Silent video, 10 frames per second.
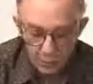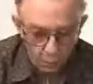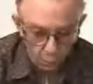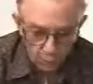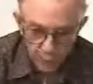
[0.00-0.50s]

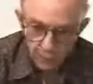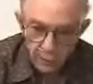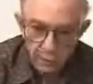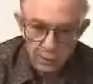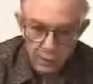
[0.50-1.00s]
When they
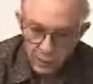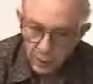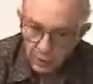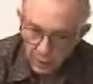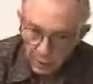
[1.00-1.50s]
start to pull
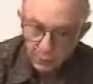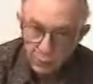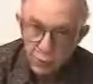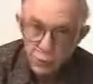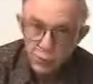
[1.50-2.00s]
out, they
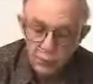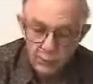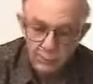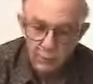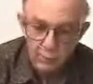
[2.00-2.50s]

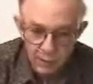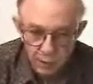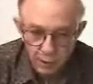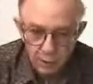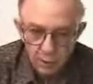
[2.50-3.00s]
access
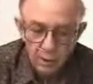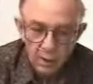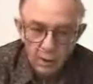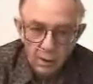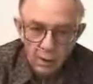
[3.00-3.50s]
the
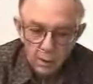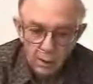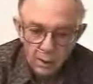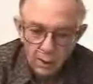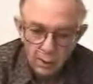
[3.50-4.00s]
internet,
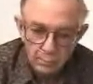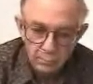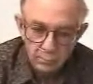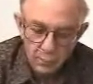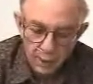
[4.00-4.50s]
whatever,
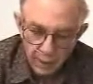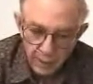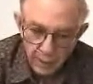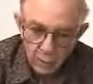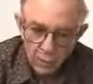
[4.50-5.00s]
they start to
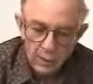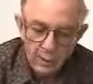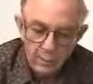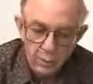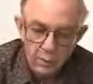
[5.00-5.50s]
get some
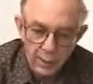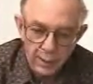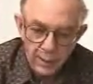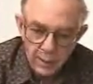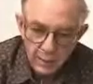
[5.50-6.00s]
truthful
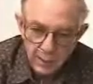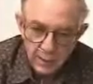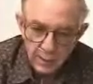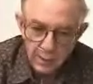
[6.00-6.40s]
information